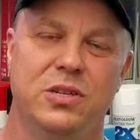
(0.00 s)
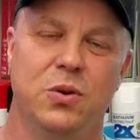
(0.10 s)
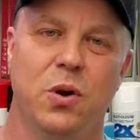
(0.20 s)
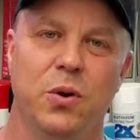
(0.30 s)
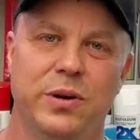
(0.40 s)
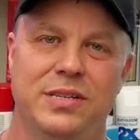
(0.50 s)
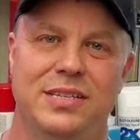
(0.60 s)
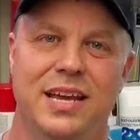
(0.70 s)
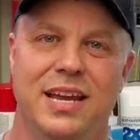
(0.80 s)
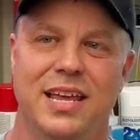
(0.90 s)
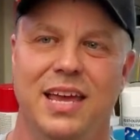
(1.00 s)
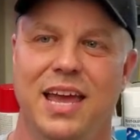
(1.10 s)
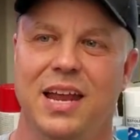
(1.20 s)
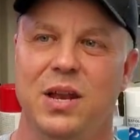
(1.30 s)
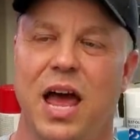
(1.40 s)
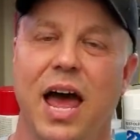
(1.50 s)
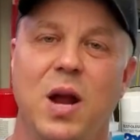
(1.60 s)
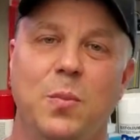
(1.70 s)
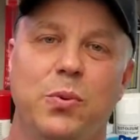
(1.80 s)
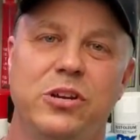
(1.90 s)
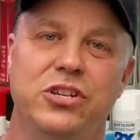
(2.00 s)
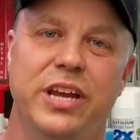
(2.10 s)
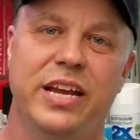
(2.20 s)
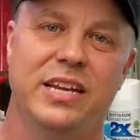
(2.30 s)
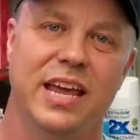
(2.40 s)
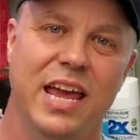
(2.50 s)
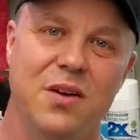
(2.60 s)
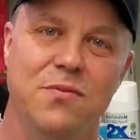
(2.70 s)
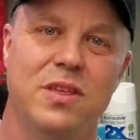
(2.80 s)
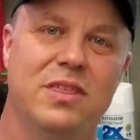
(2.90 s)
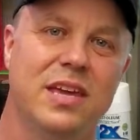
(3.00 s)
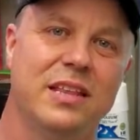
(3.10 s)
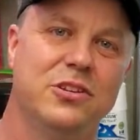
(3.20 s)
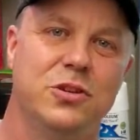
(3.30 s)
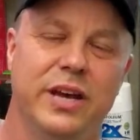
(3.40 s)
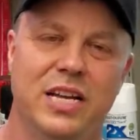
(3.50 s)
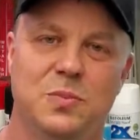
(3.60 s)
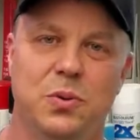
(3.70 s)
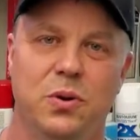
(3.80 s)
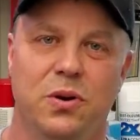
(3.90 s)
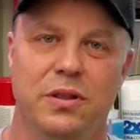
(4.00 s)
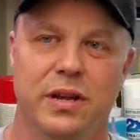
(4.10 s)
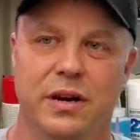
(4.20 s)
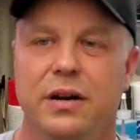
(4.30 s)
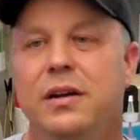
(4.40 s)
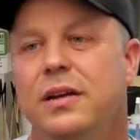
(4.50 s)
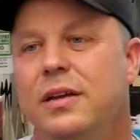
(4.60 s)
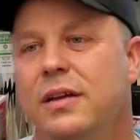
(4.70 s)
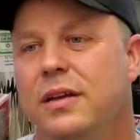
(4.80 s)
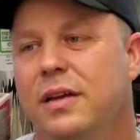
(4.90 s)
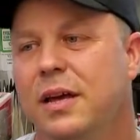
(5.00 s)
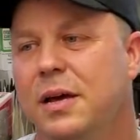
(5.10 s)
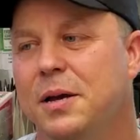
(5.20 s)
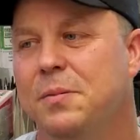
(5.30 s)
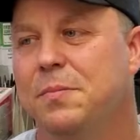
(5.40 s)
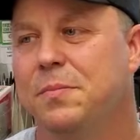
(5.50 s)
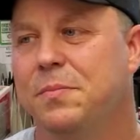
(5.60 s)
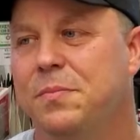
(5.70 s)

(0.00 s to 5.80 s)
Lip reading: growing steady, and I appreciate everything that you guys put on there. Yeah,